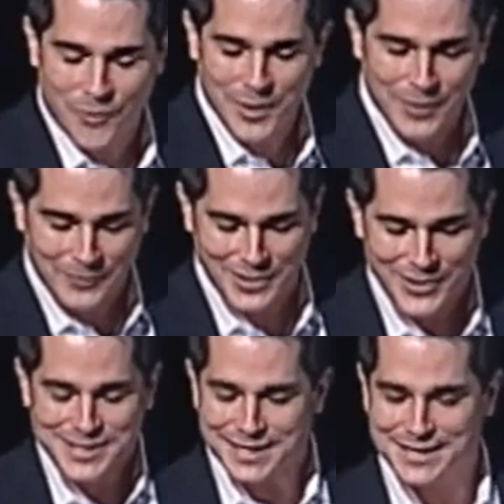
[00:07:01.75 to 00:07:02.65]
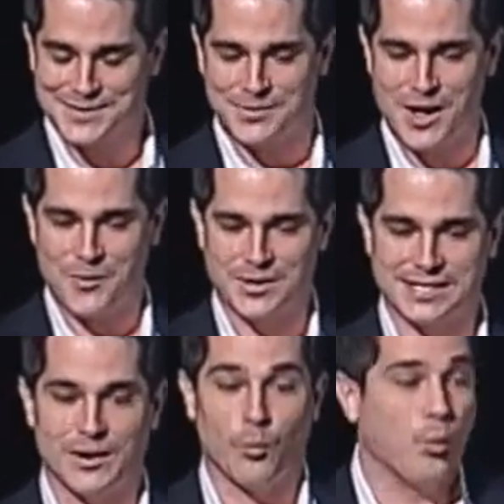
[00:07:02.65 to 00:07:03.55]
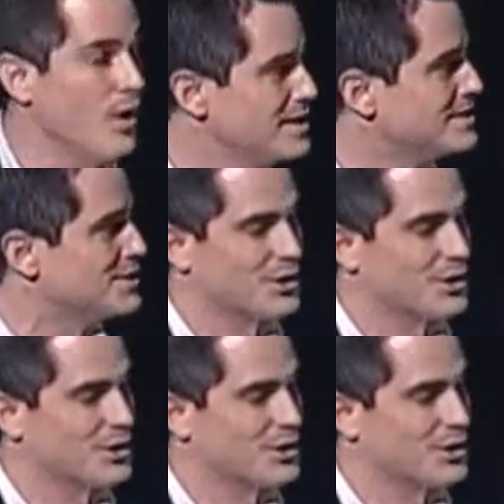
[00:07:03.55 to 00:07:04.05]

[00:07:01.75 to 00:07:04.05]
We looked at this problem. We said, what does this